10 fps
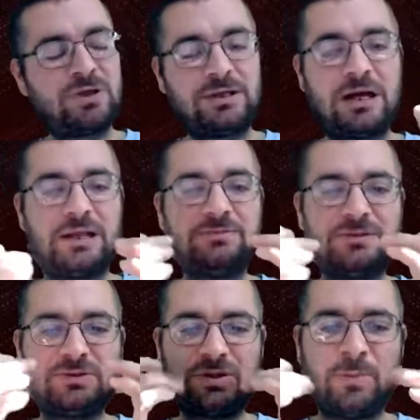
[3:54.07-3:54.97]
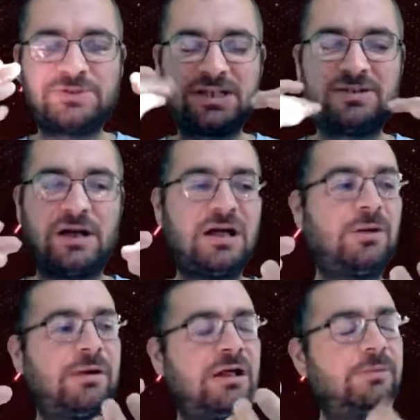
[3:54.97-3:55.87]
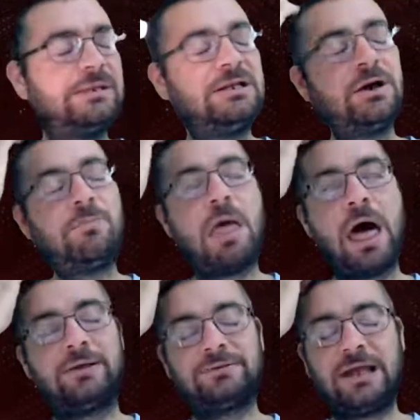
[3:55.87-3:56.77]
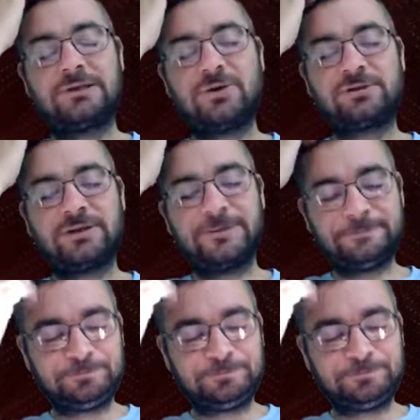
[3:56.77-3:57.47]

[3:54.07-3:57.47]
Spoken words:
can kind of, it almost tastes like a jalapeno. That can't talk to that.